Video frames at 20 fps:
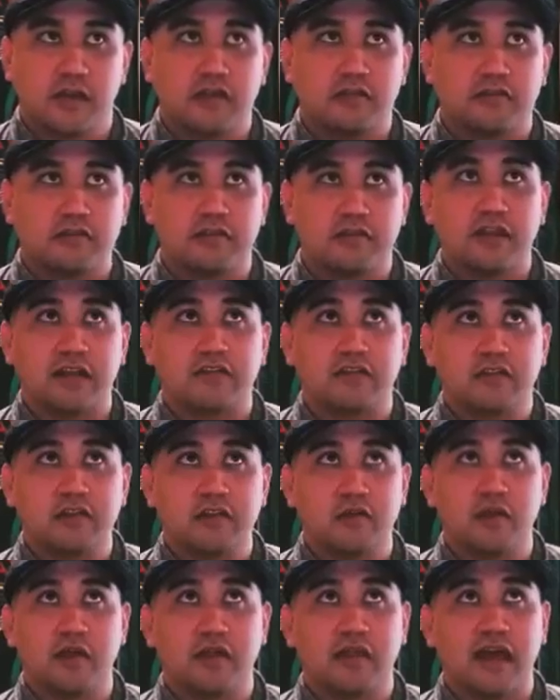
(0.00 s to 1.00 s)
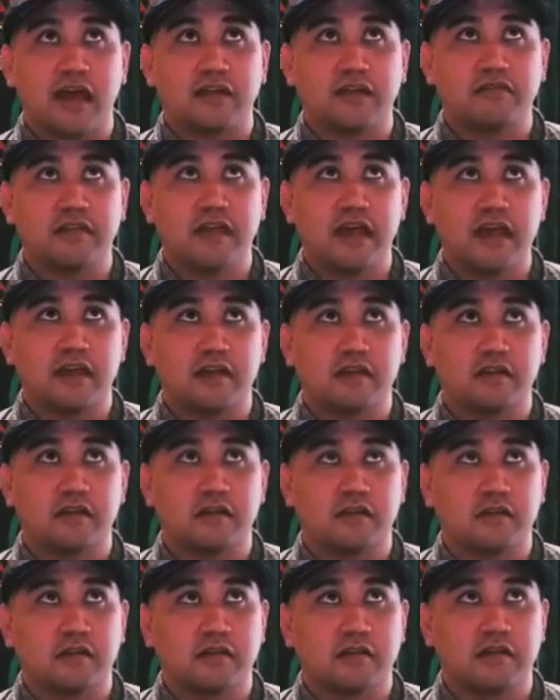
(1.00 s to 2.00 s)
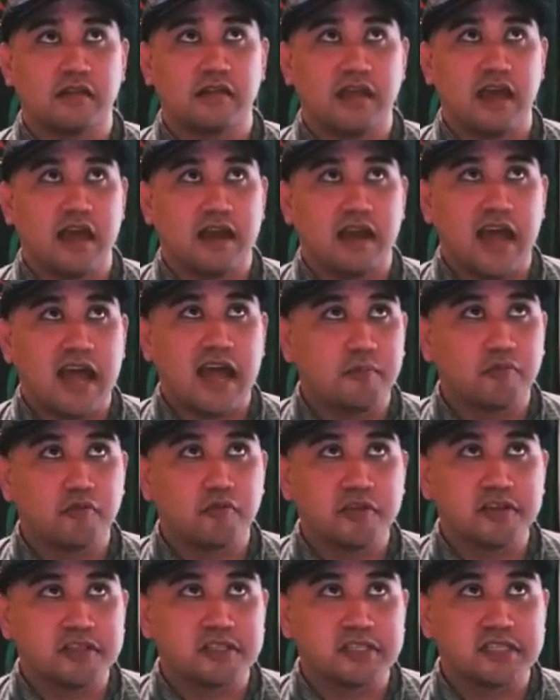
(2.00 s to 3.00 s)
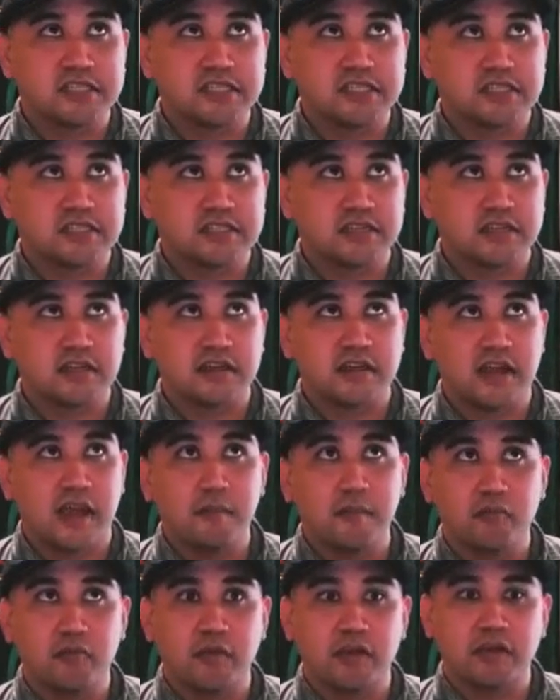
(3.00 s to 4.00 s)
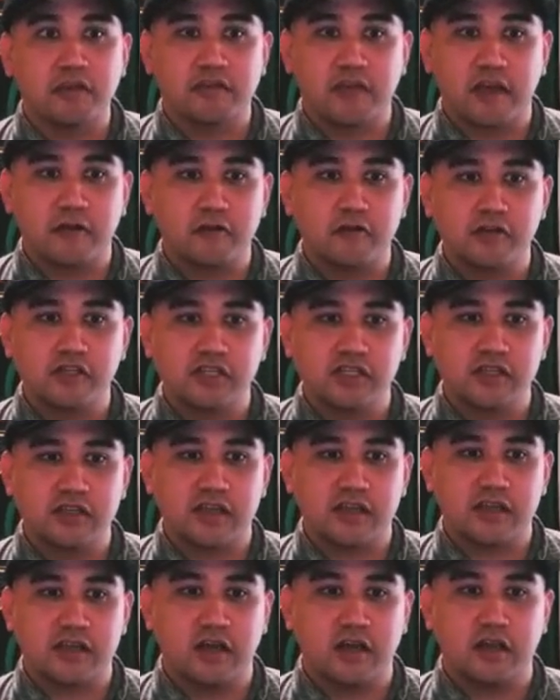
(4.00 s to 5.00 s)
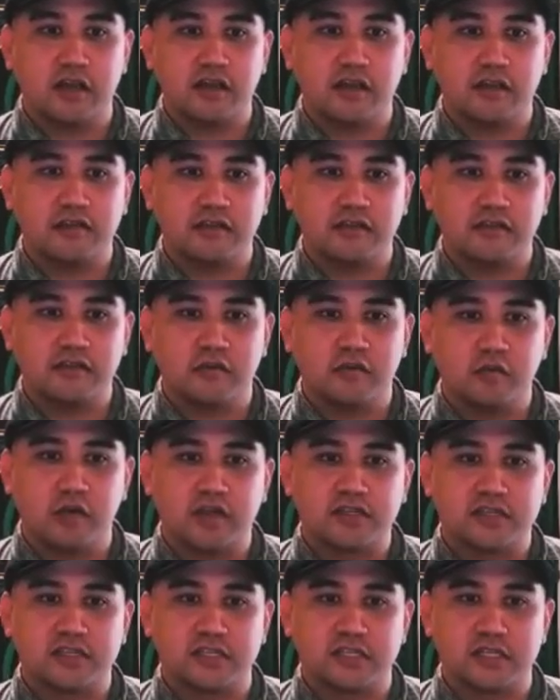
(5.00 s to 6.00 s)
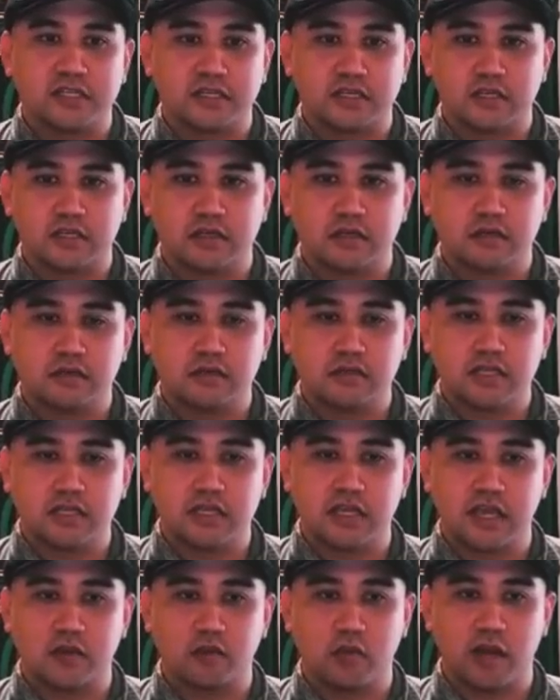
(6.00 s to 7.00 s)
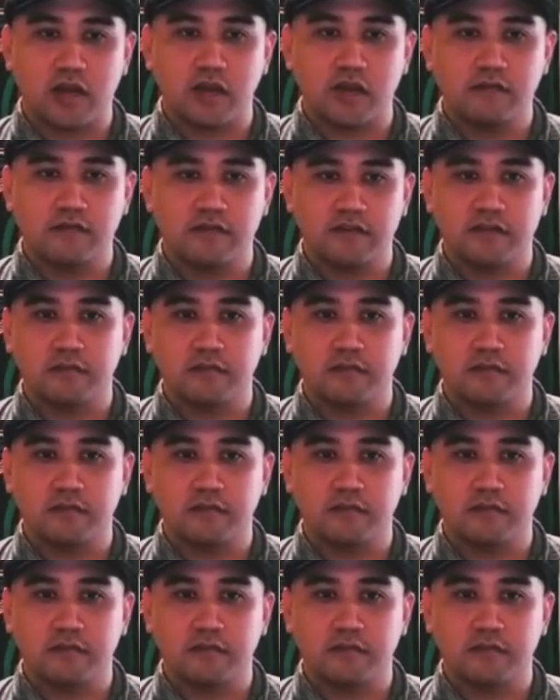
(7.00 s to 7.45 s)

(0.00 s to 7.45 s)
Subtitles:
that's you. And that's that high priestess and empress energy that colonization wants to get rid of.